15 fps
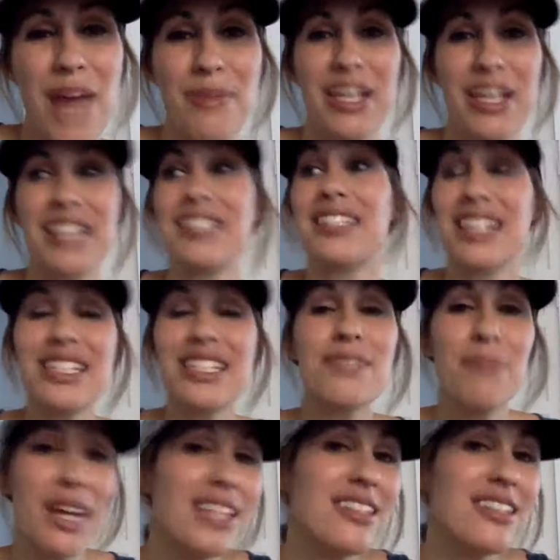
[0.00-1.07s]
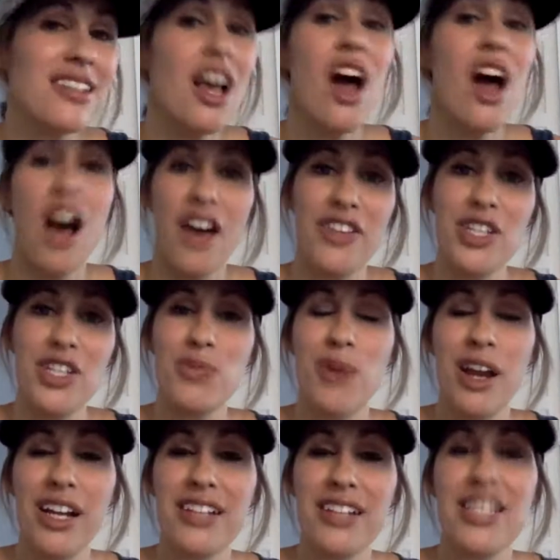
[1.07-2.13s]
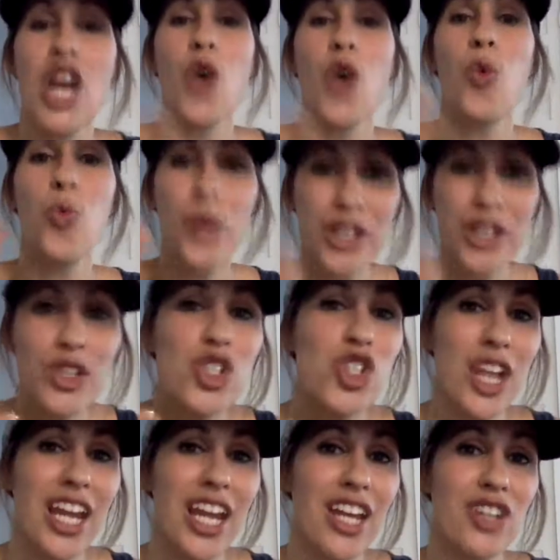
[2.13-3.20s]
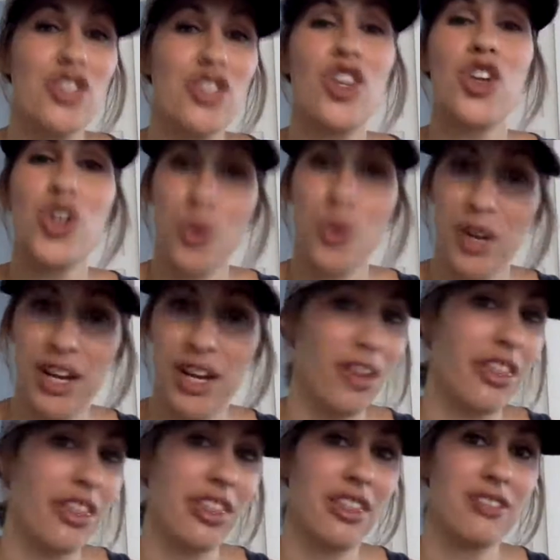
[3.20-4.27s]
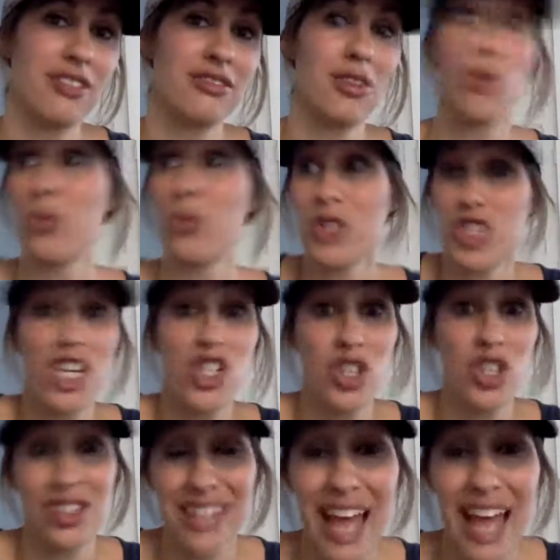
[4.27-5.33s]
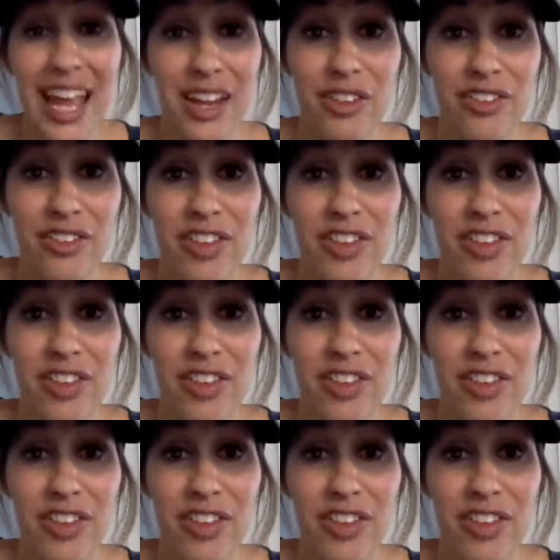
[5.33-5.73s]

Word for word: Because six months on these products will change your health will change your life.